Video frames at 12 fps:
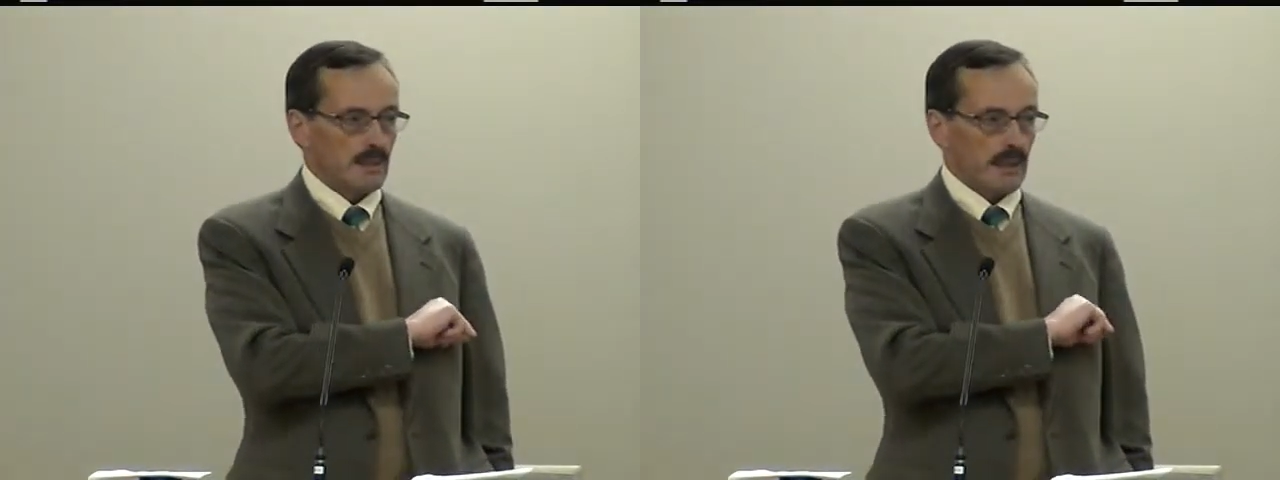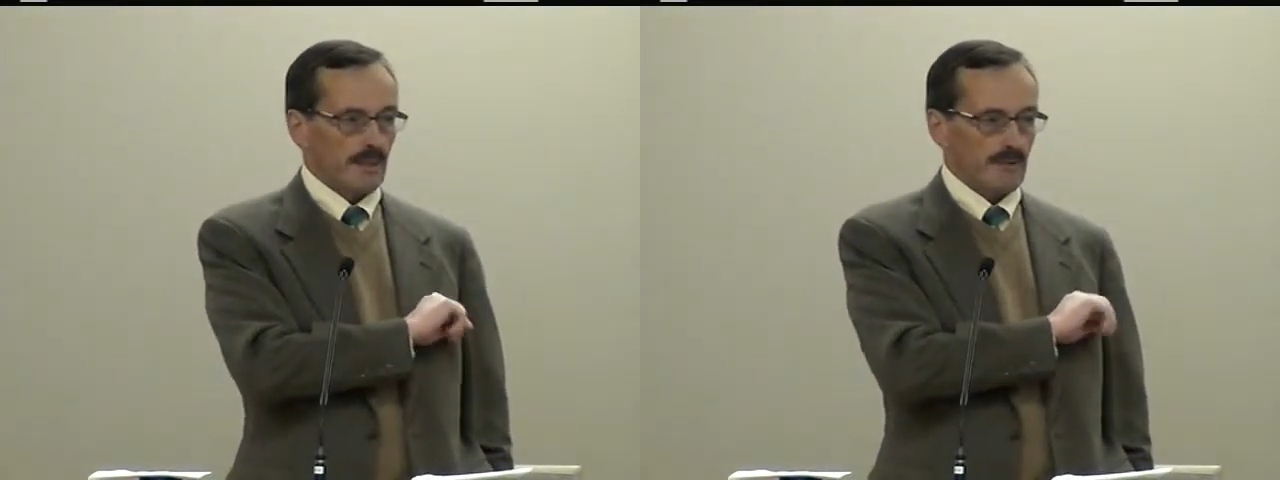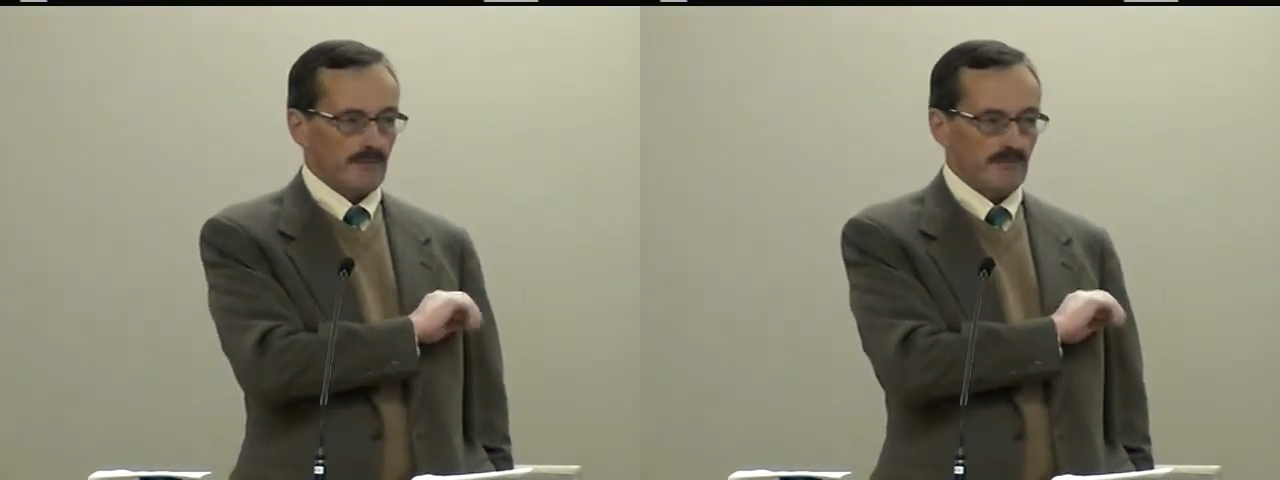
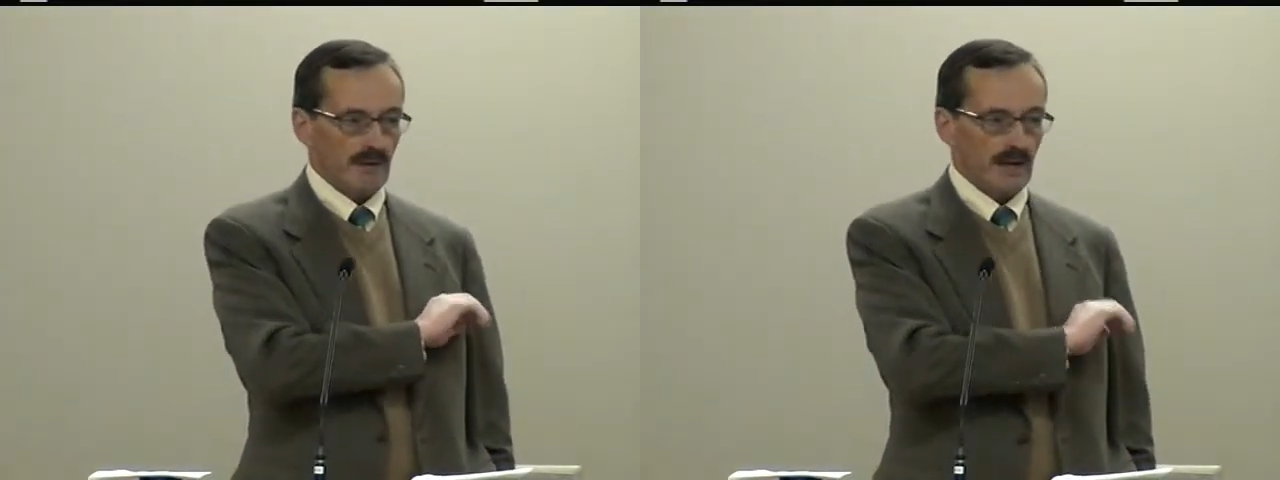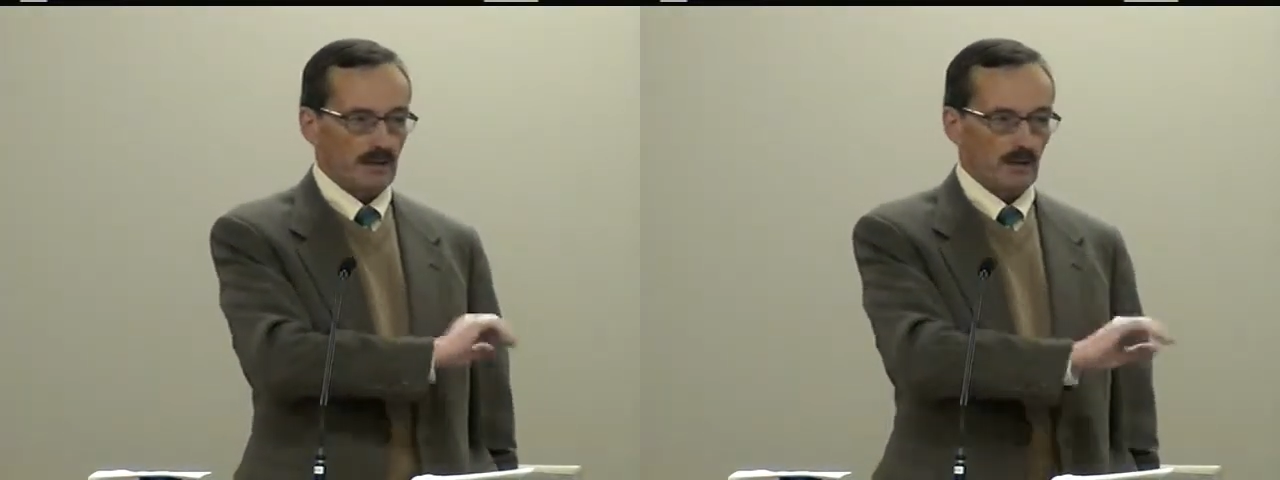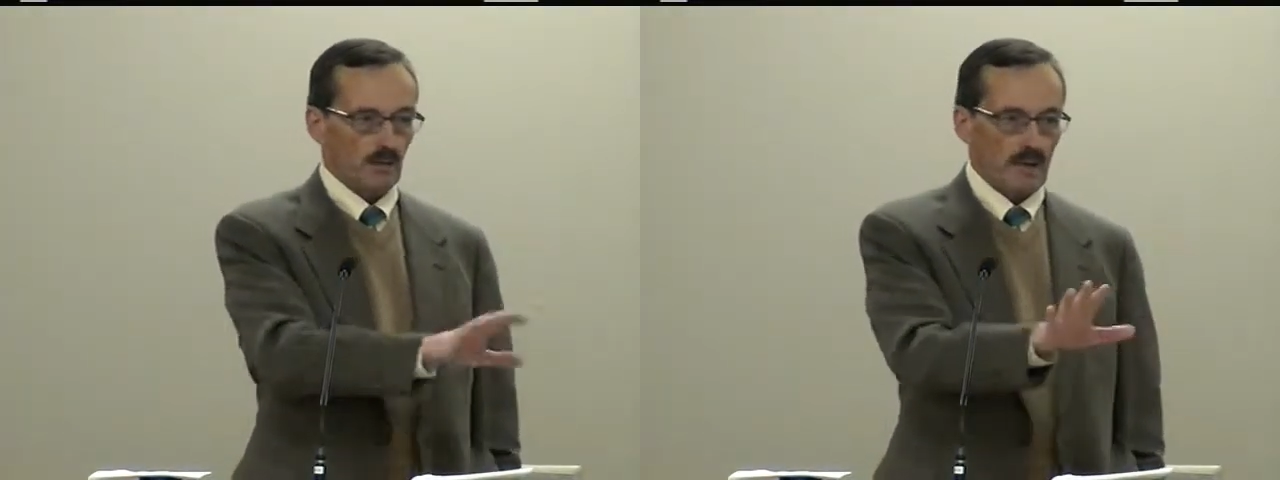and the
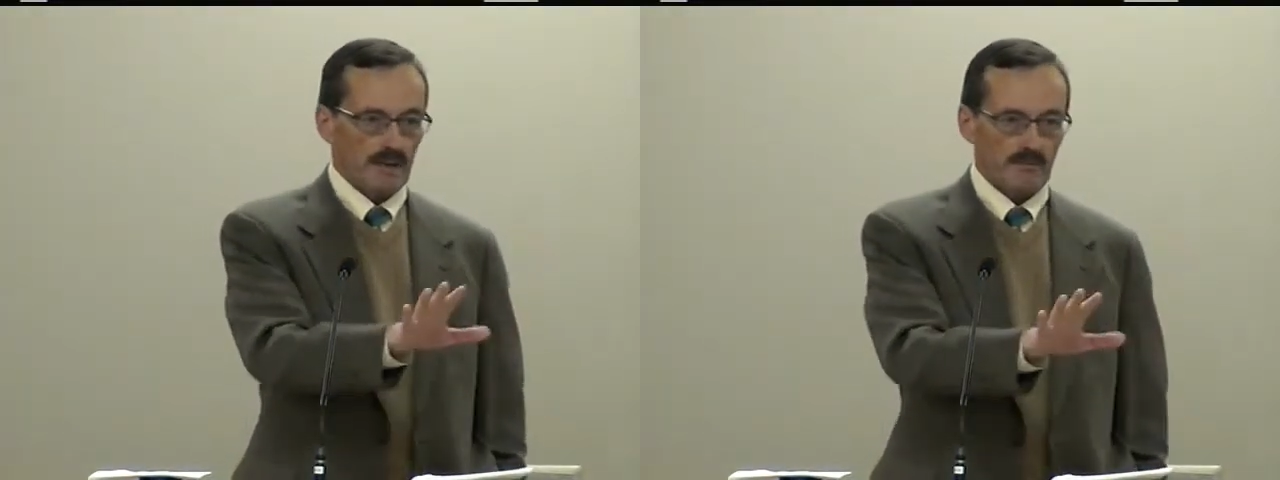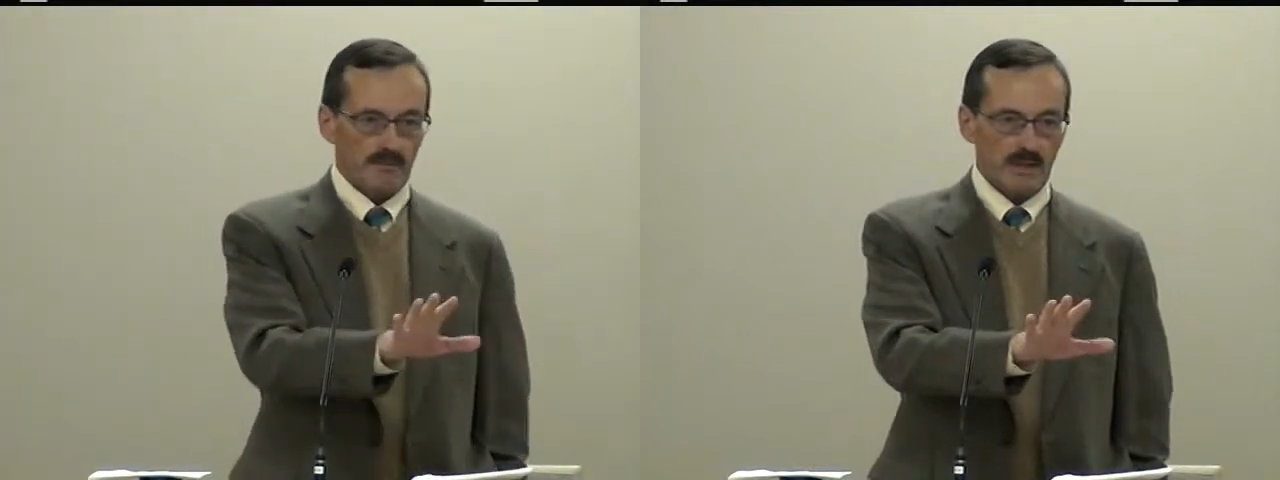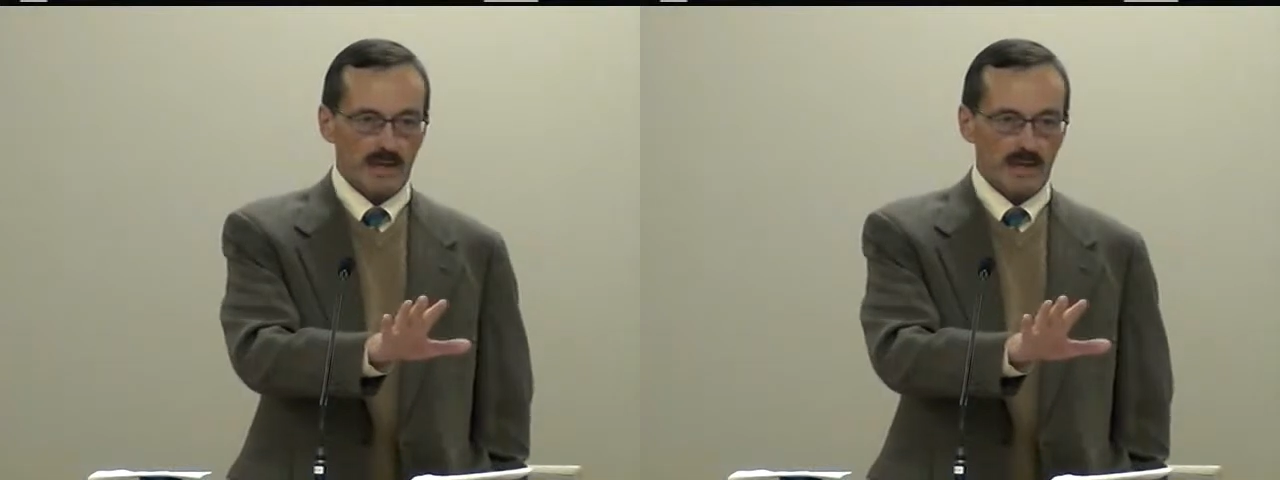final wave of